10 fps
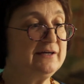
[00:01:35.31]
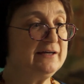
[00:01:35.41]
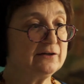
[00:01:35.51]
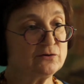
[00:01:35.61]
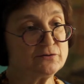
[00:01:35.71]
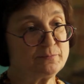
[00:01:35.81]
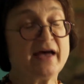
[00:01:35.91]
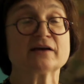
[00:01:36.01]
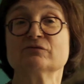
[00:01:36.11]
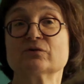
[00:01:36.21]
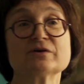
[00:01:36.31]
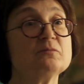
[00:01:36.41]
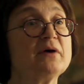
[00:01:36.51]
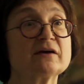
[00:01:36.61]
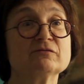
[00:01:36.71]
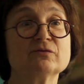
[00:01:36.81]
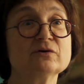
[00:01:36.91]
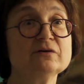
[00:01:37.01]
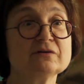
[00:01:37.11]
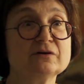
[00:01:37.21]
it goes back and forth and back and forth.